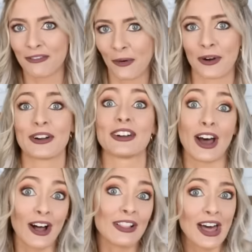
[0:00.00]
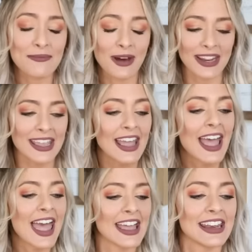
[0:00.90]
for not a lot of money.
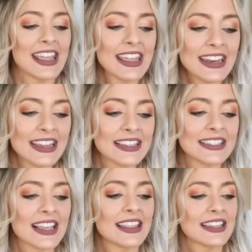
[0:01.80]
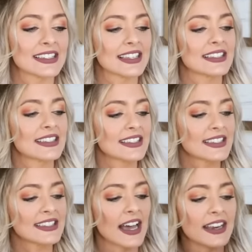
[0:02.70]
And it is this
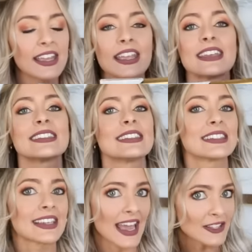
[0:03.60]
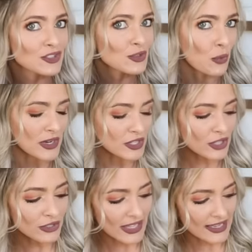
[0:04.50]
stunning sketched
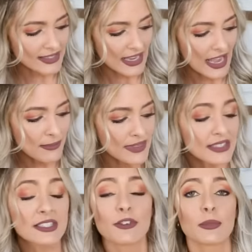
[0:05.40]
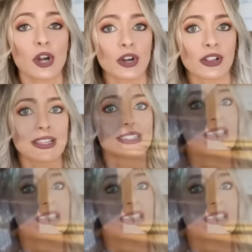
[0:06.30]
winter landscape. This is from Kirkland's